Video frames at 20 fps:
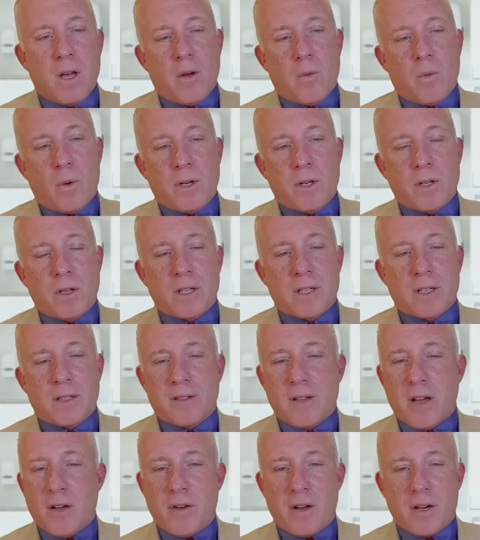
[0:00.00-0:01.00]
When you look at
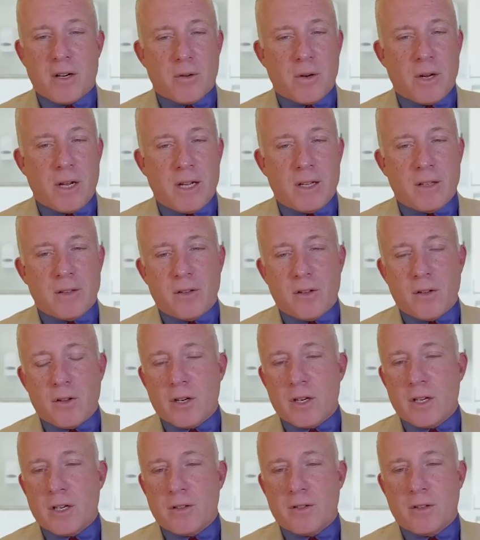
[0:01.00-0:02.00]
sulfonylureas, you're
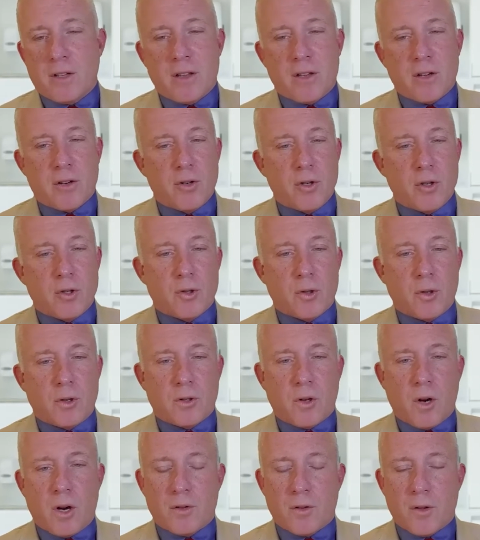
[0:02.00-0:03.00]
going to see they're neutral
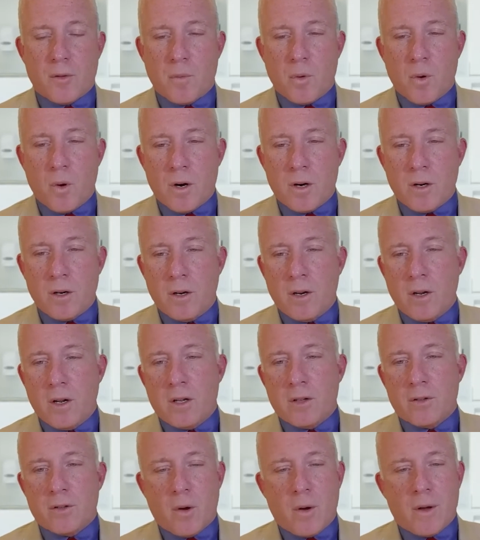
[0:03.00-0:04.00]
across the board.
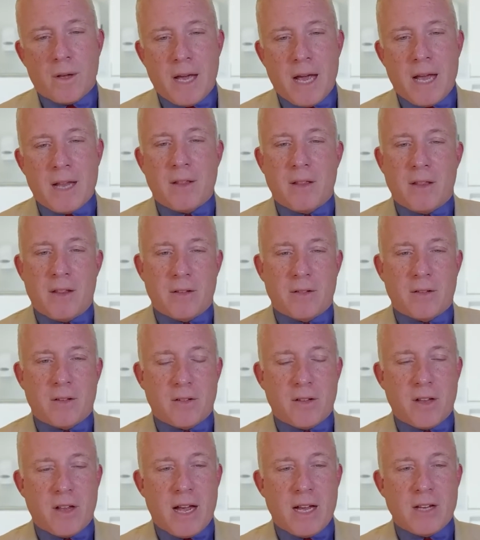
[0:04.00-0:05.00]
So again, this
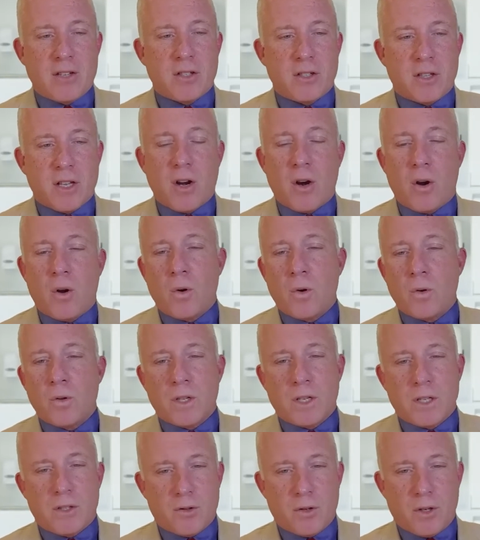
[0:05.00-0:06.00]
is an agent that
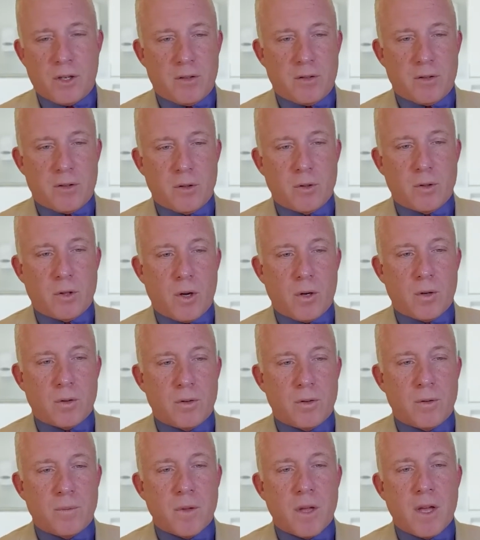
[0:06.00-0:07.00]
only treats
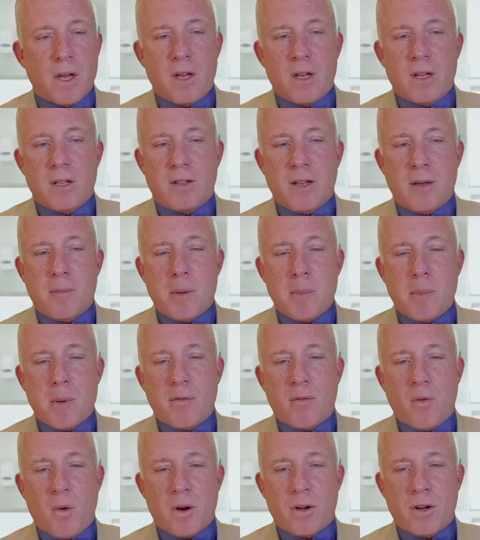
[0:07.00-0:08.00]
glucose. D P P
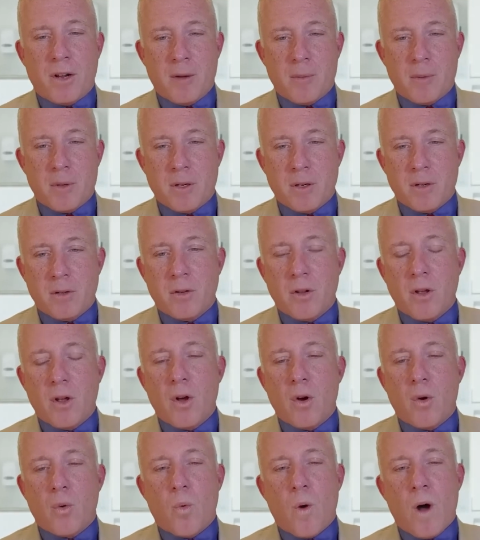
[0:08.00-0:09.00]
four inhibitors,
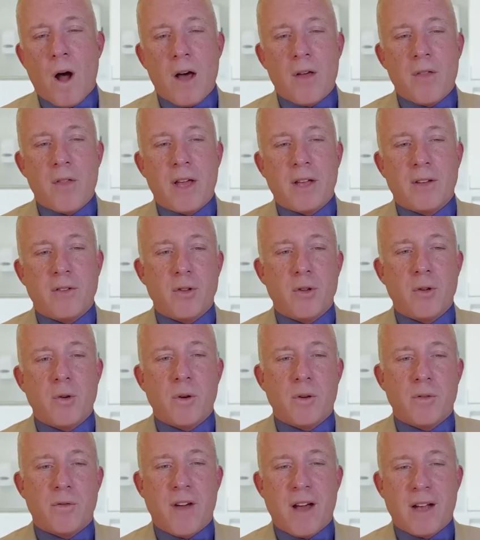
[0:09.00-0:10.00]
while they do
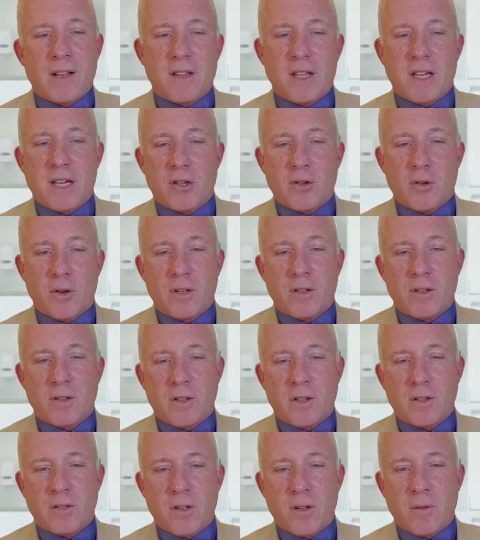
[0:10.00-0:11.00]
affect the incretin
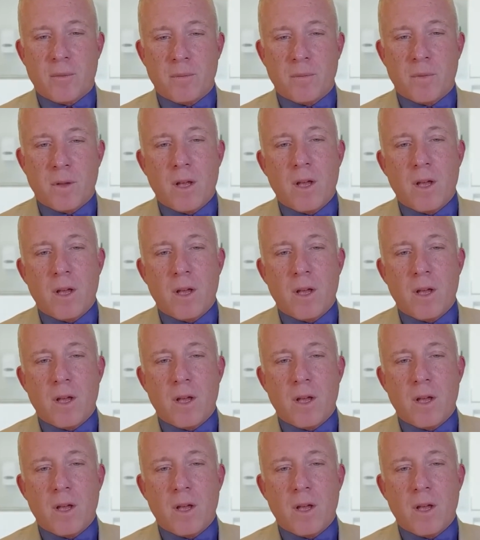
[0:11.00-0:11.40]
system,